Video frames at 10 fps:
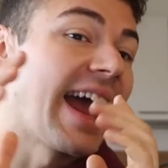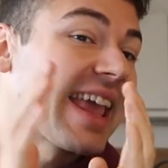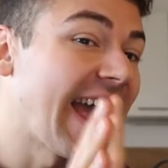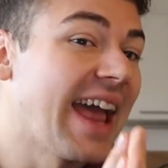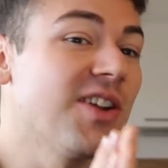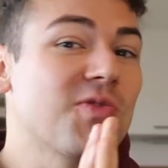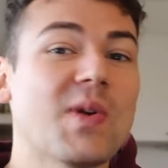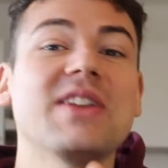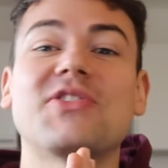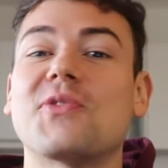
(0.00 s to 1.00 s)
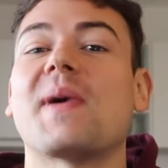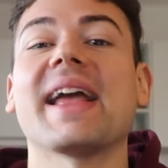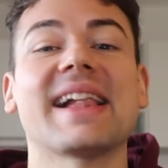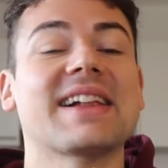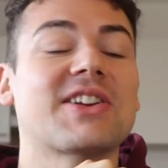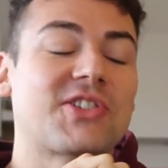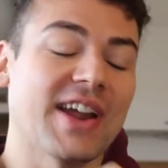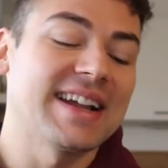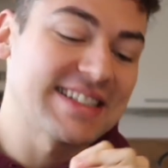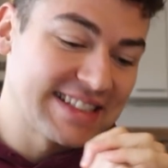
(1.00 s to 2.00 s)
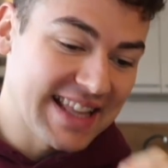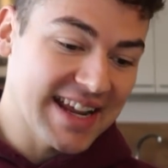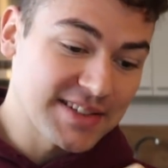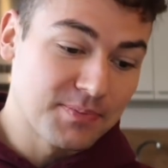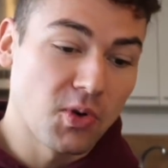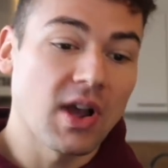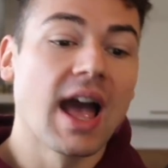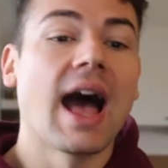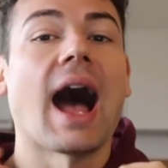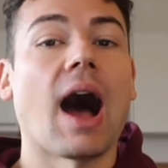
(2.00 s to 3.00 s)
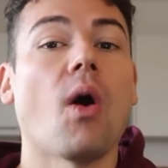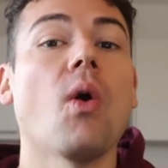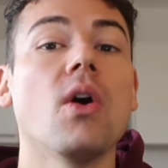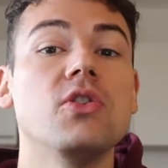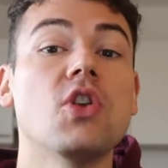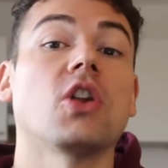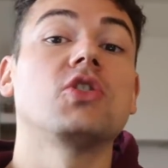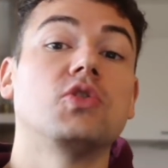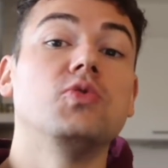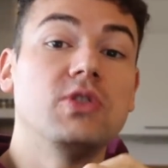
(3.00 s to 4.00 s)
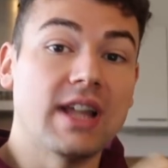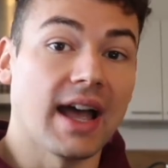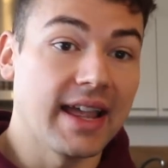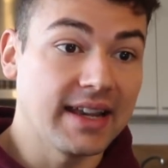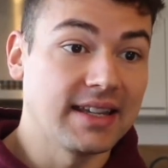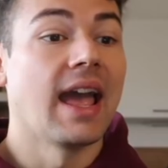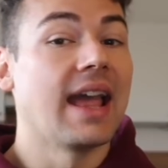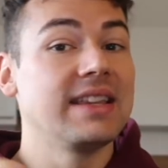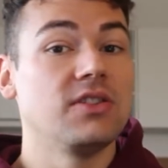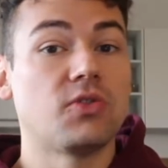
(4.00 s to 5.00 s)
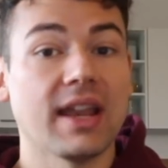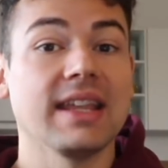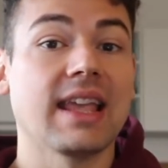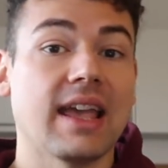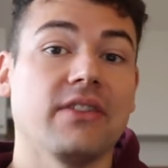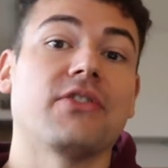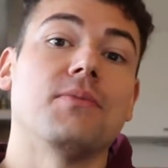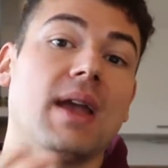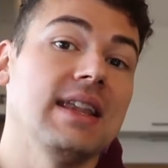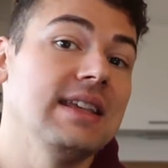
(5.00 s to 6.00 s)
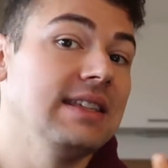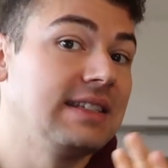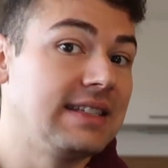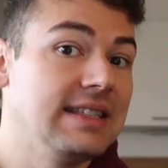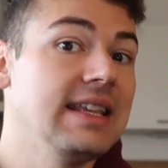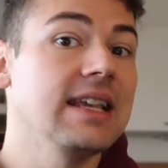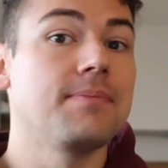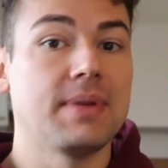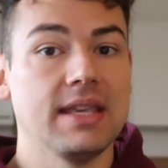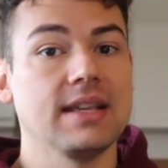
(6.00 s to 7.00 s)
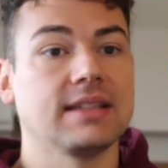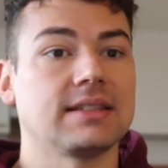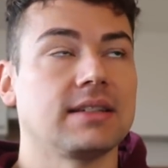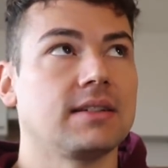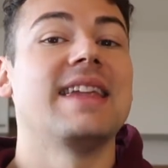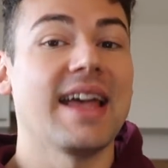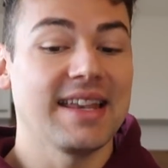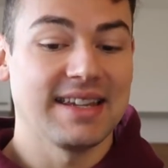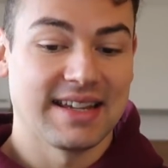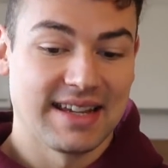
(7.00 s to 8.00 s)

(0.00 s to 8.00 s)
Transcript: I cannot wait for Michael Krager's next book, How Not to Diet, and he already gave many sneak peeks that